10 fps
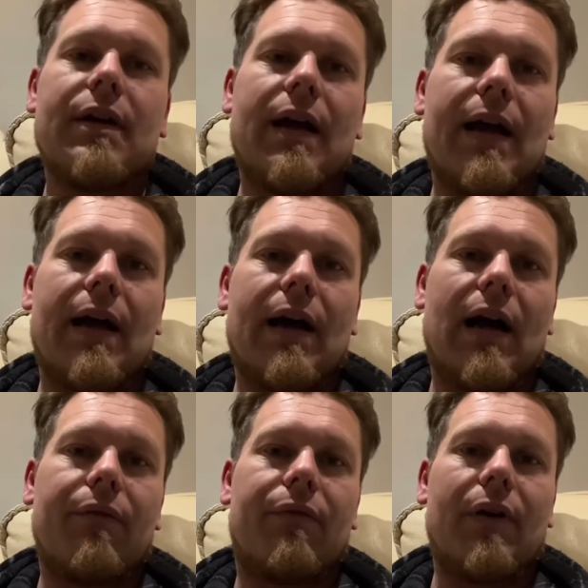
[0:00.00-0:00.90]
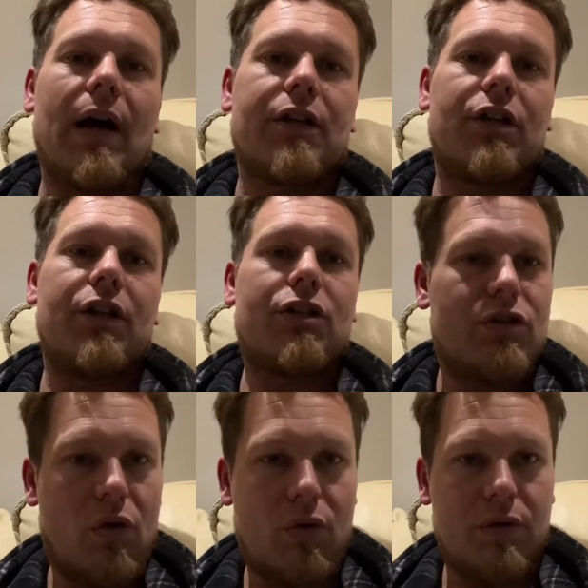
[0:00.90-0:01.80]
I've actually
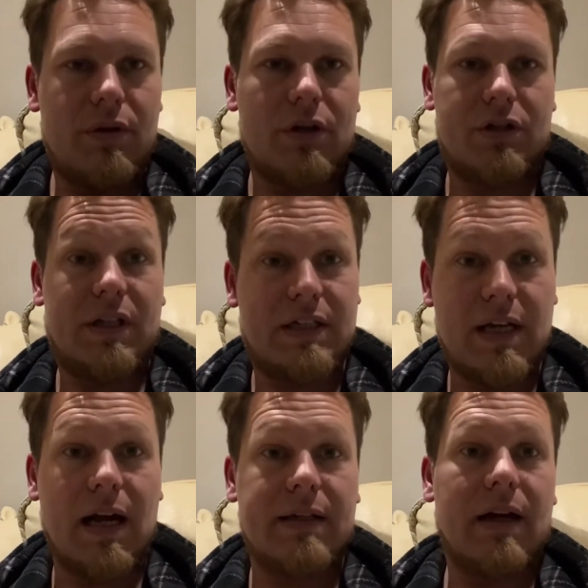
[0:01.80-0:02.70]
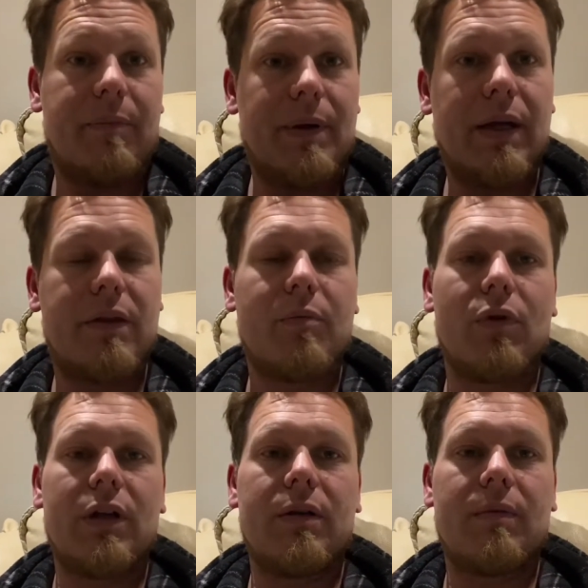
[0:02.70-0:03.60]
sawned, because the Seat, I pay the
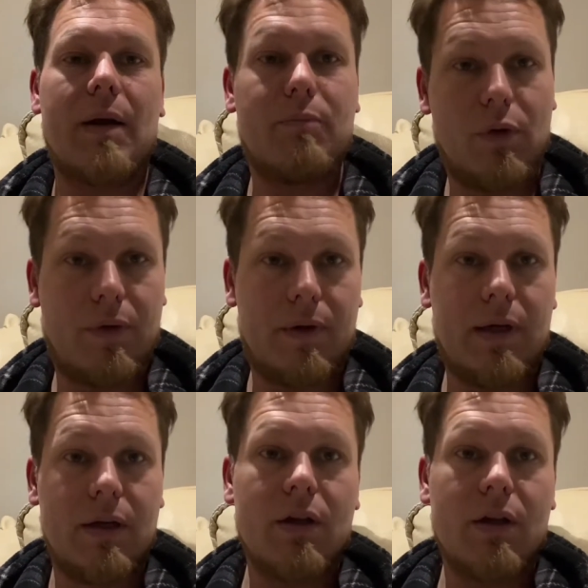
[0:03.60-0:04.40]
money monthly.